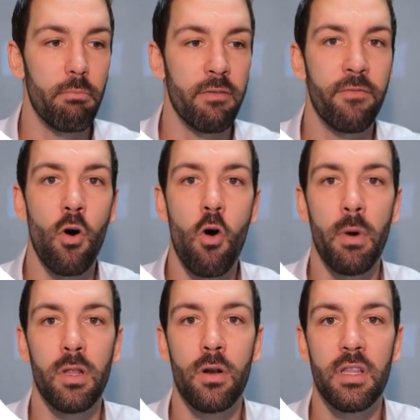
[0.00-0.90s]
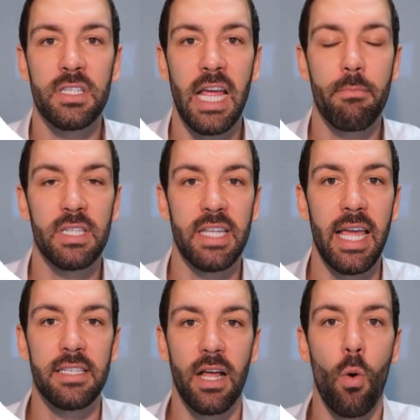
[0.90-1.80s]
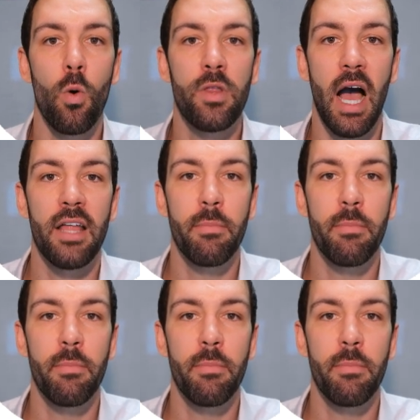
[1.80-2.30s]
perform a lot of the same mistakes that all the